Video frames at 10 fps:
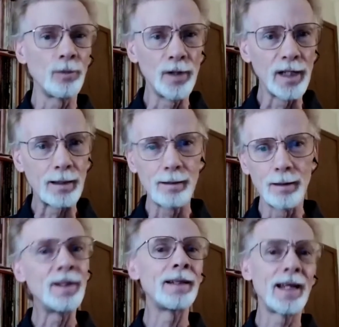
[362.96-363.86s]
a week.
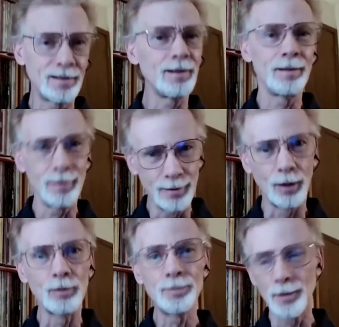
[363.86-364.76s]
I mean, that's, it
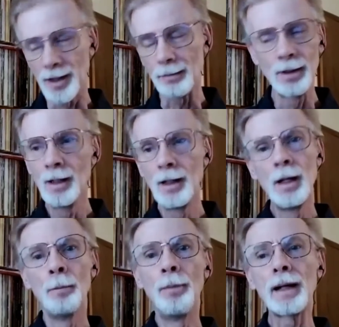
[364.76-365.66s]
was pretty.
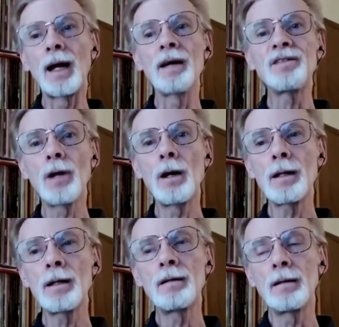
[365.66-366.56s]
But I
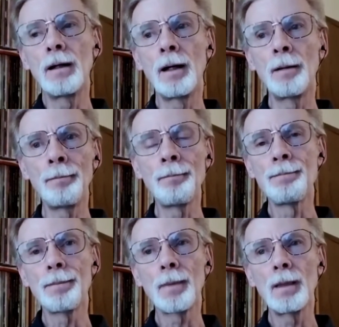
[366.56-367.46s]
started, at
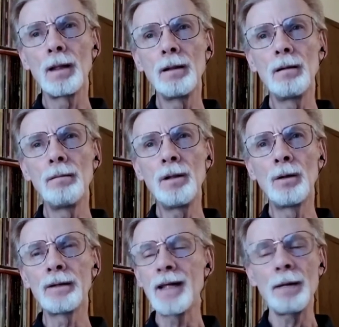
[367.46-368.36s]

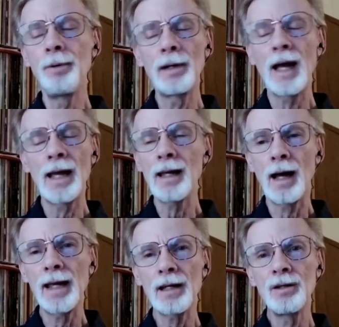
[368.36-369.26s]
that point,
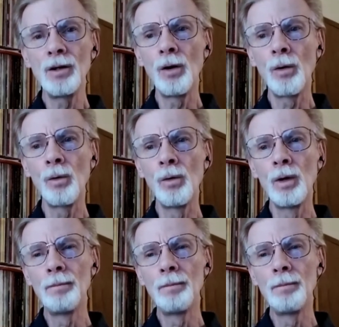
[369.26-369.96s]
I had no,